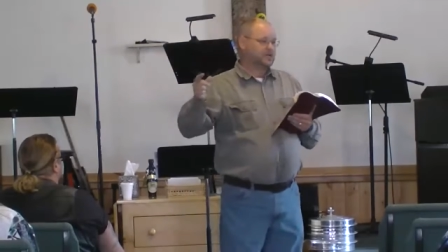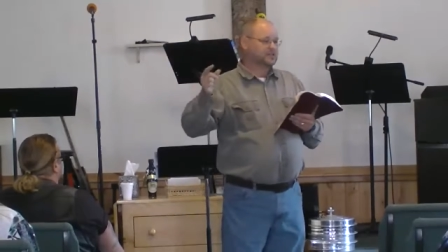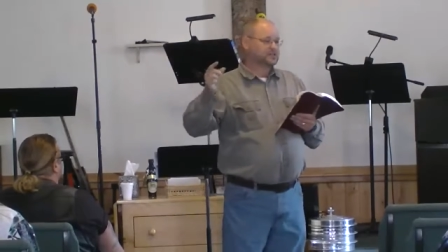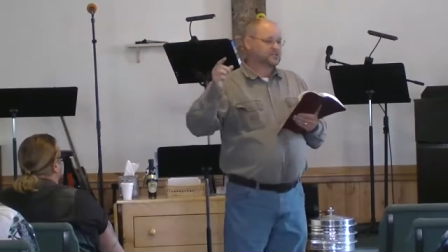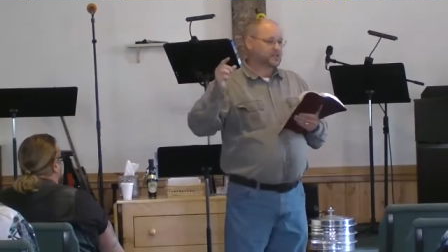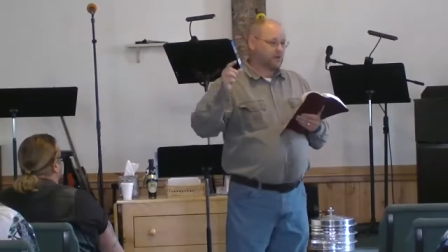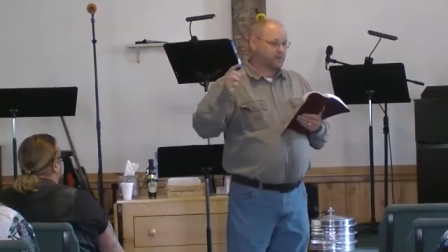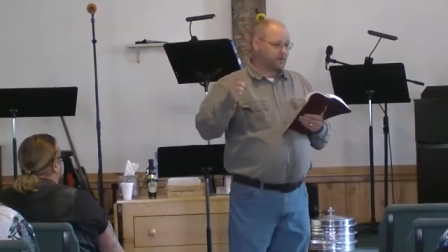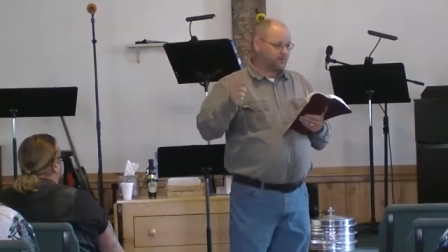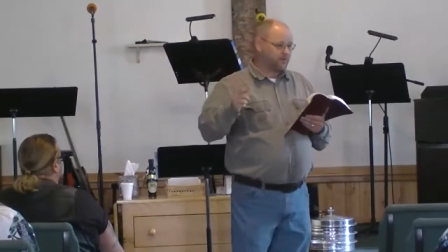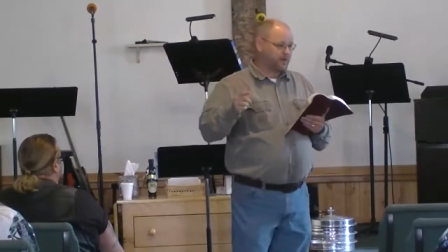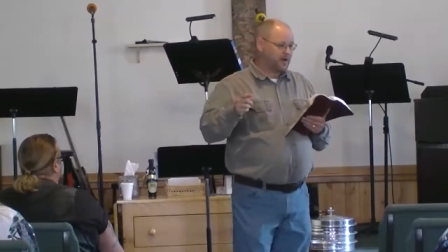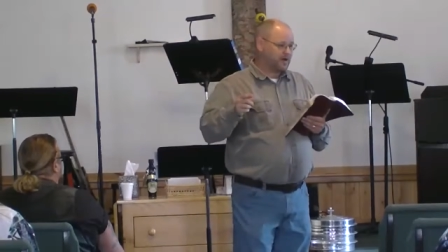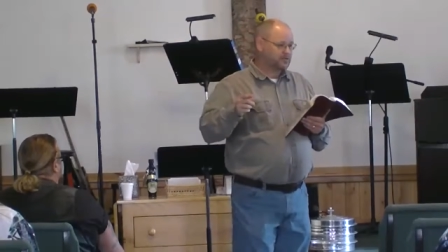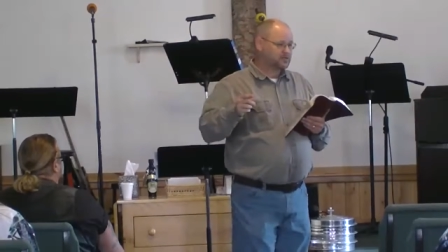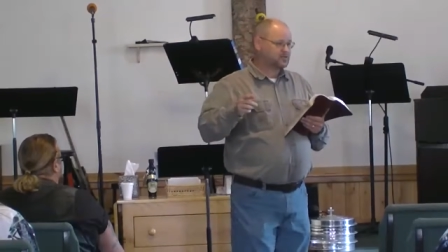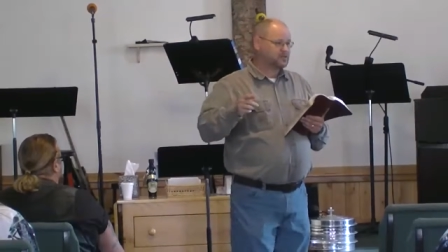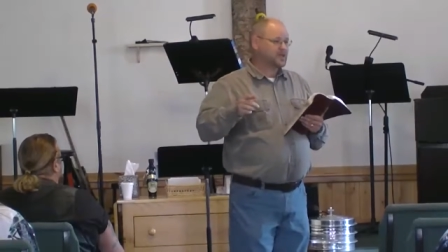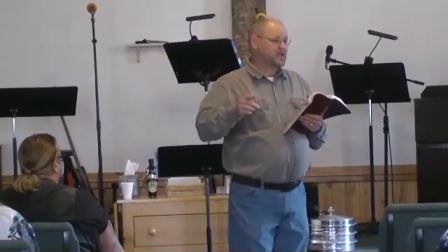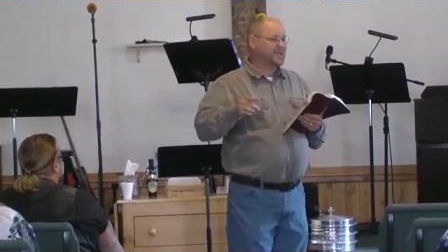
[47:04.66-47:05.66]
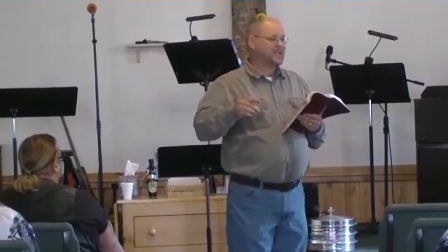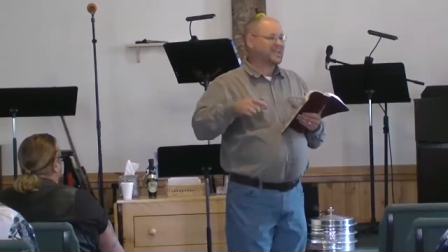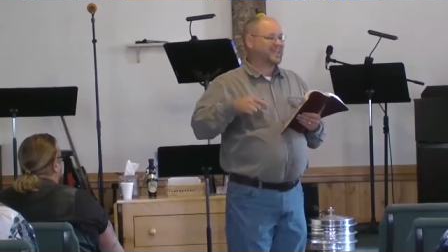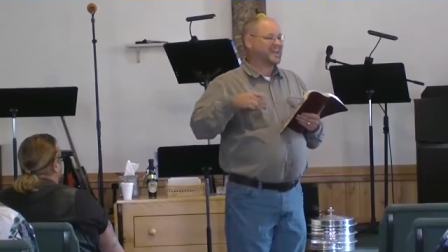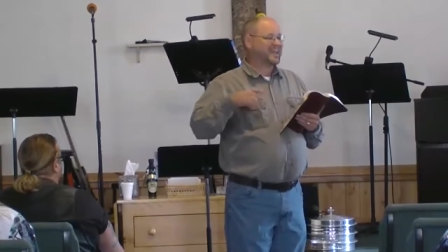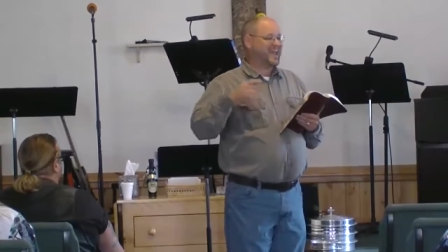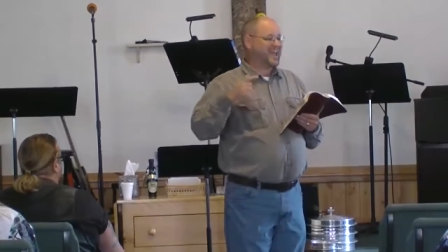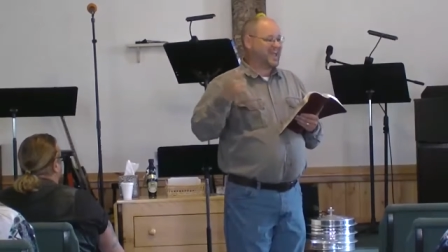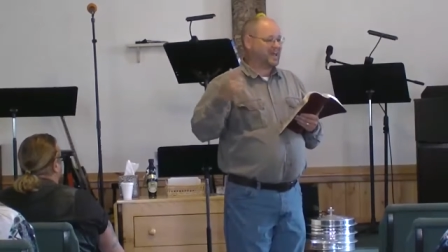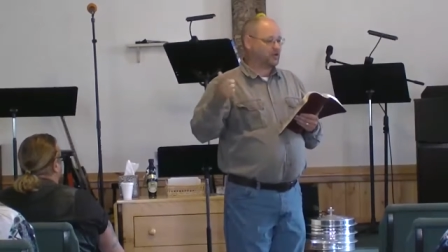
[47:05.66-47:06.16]
Some of us
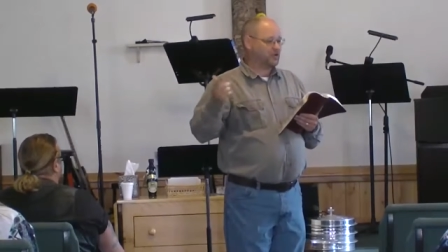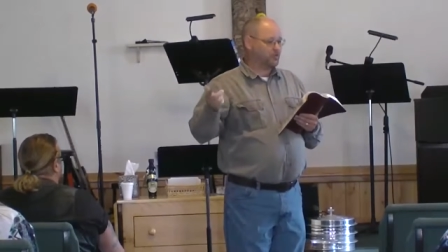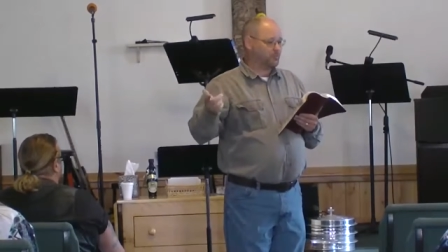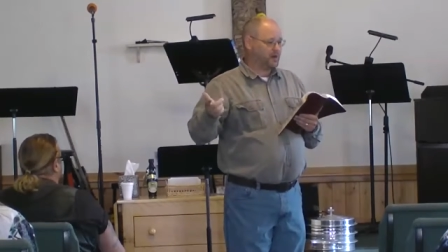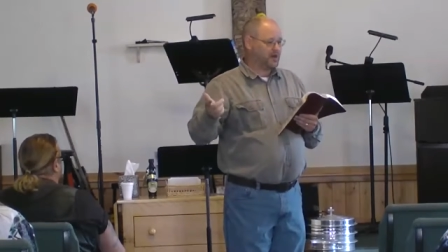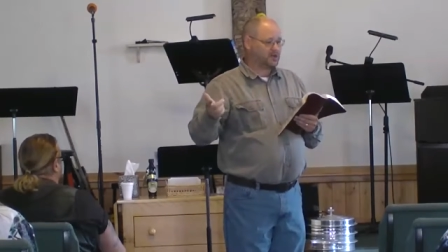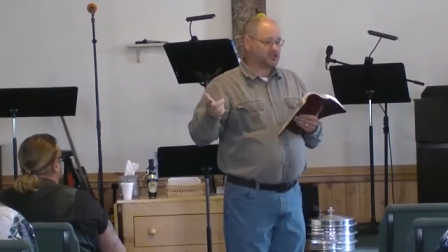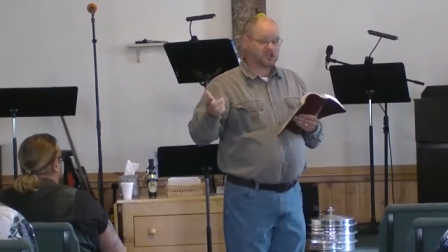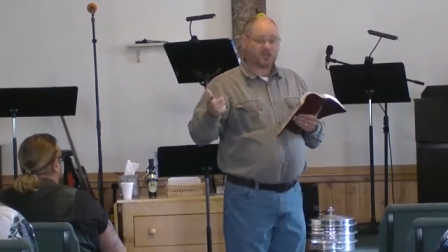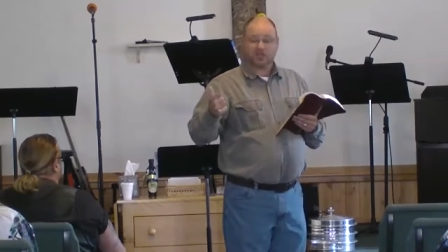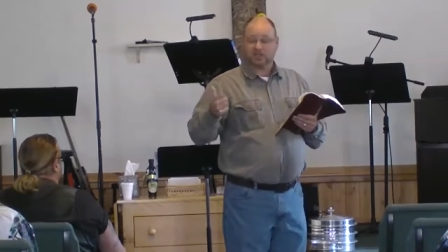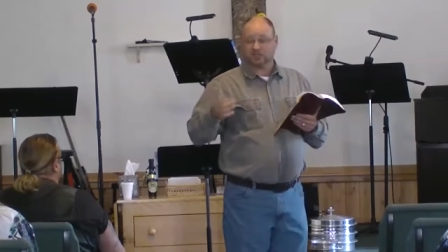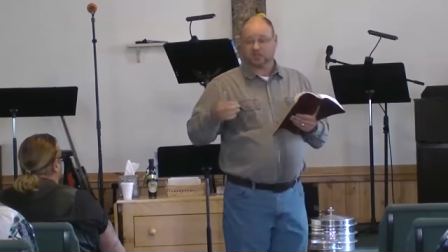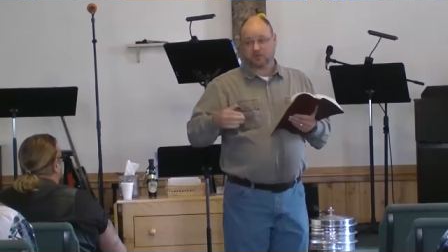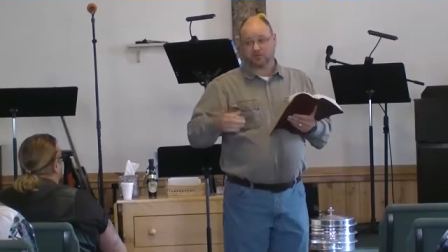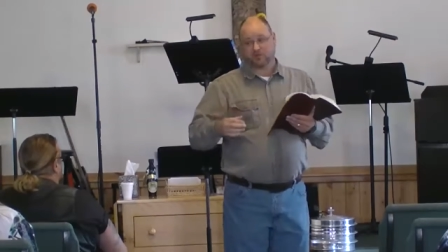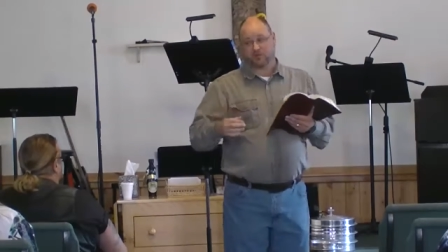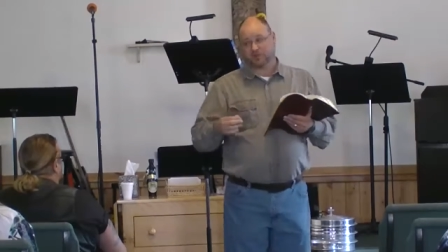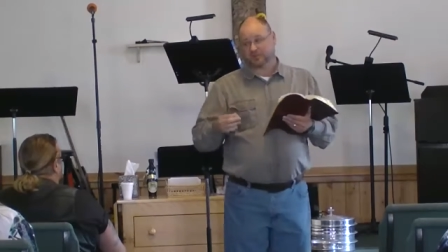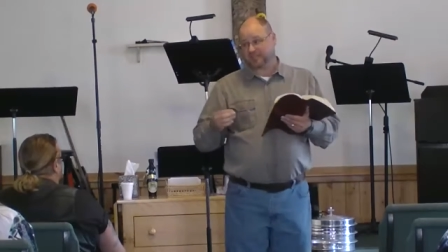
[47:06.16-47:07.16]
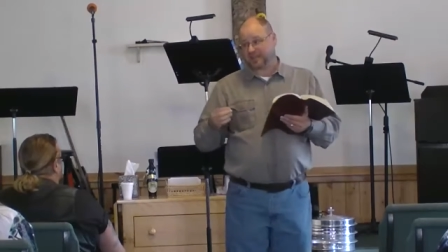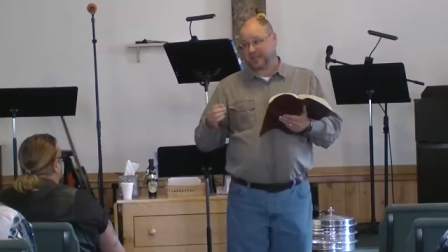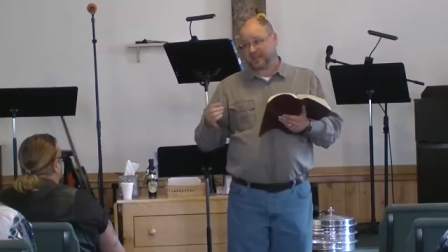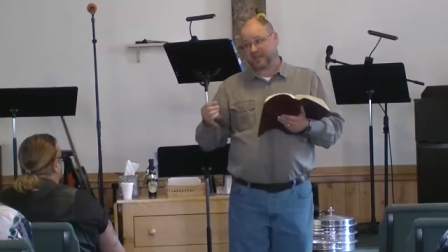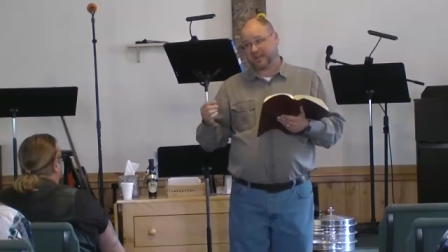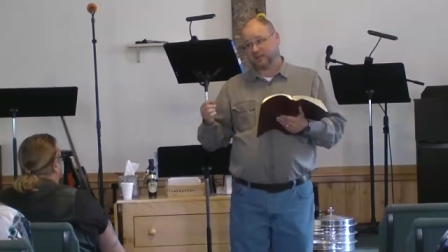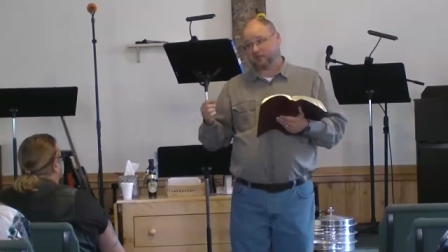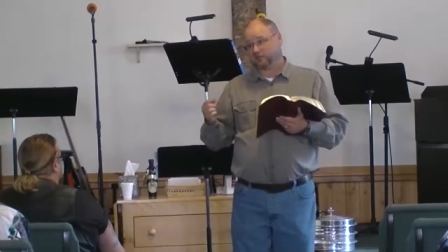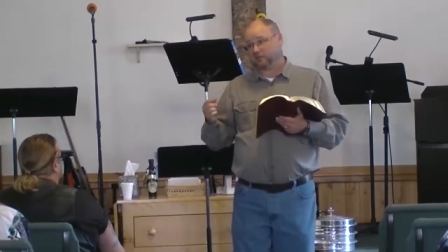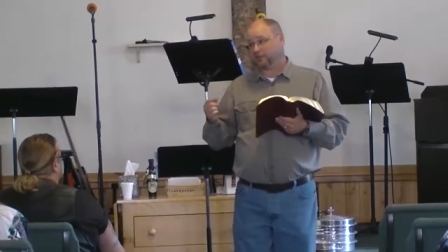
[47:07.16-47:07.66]
can handle much. Some of us
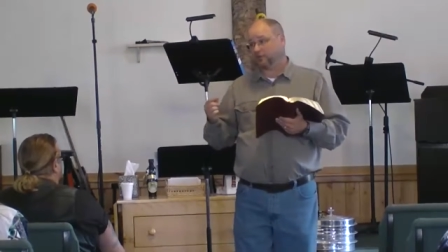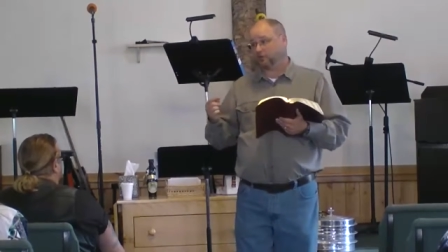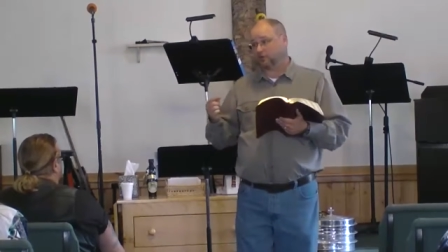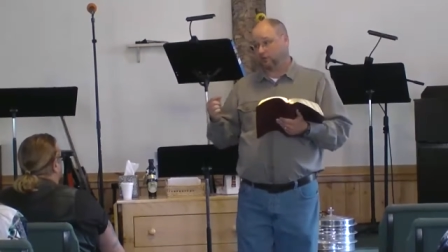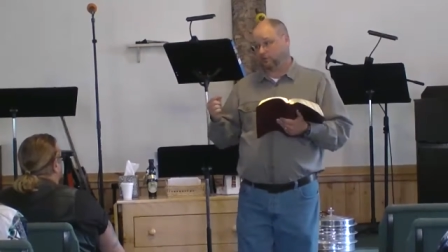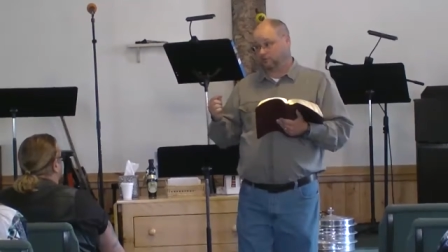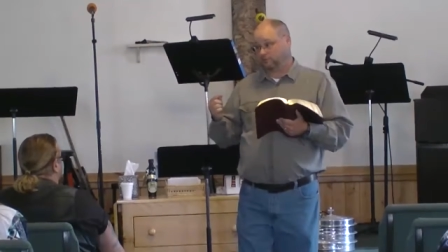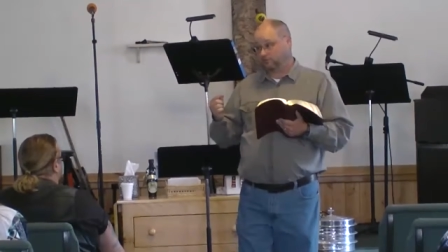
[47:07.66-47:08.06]
can't handle little.